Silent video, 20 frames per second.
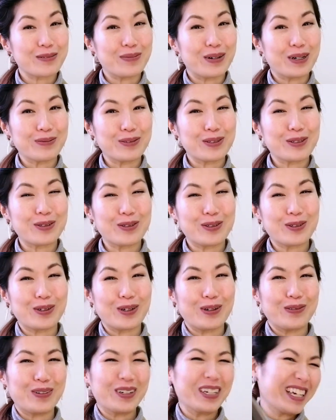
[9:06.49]
moms who do
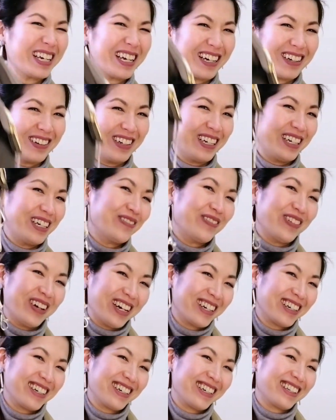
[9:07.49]
not want to carry a
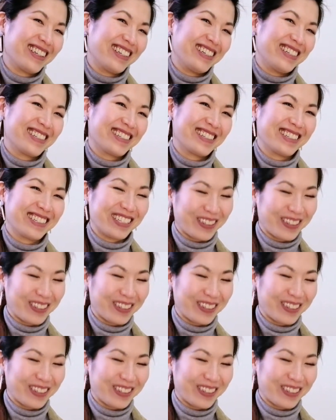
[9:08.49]
bag like this.